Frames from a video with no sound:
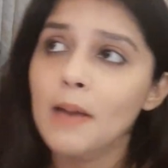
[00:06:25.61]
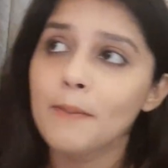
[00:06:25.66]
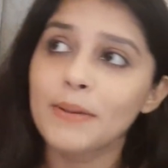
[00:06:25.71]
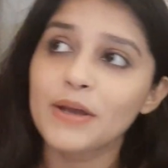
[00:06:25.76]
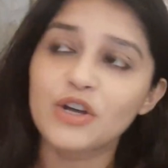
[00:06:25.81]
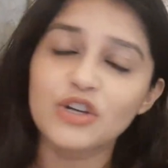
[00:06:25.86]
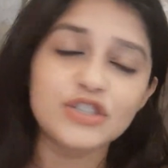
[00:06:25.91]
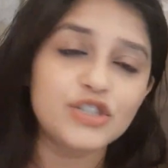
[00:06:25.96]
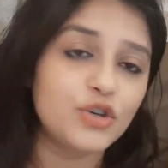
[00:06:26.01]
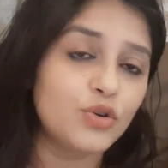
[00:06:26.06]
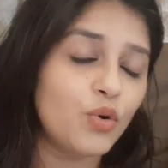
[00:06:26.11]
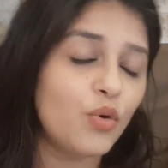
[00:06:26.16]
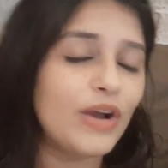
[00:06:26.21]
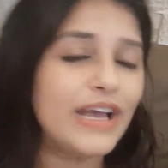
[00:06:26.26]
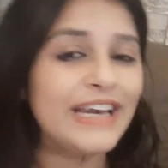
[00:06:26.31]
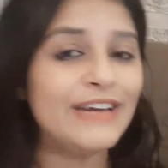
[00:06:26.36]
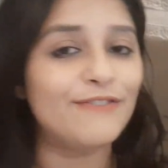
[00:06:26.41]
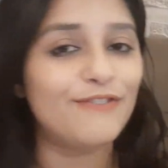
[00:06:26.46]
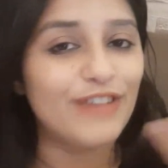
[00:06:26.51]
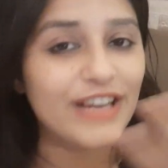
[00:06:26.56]
because
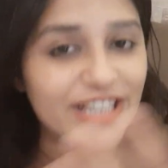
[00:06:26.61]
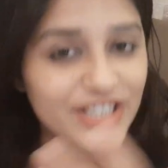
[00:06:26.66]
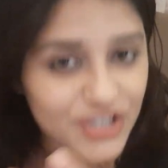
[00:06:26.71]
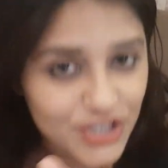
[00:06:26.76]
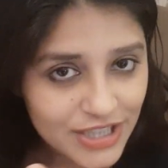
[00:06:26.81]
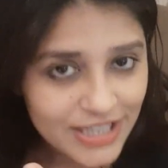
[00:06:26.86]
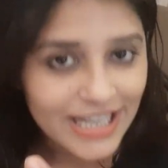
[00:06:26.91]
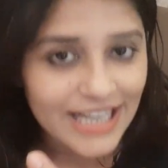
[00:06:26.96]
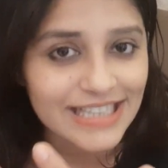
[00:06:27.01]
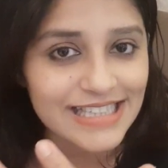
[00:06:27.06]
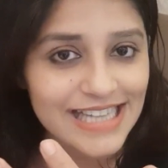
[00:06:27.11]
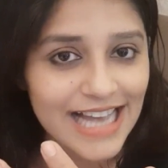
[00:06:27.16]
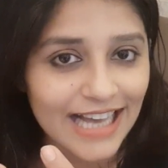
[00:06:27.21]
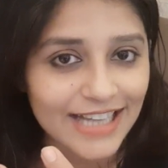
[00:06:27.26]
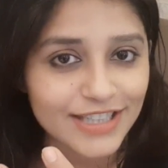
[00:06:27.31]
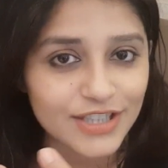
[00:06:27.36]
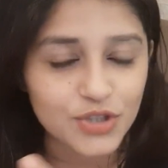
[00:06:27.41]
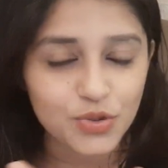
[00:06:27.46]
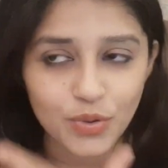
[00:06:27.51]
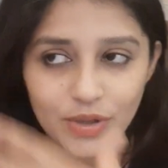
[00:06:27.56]
inflation gets
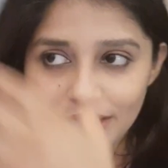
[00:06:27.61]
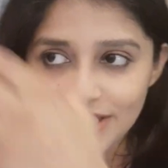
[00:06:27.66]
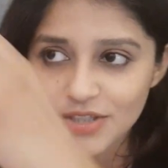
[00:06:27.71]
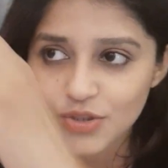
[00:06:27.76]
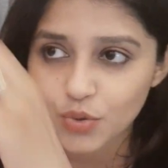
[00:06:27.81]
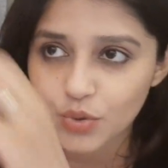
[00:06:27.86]
added to it,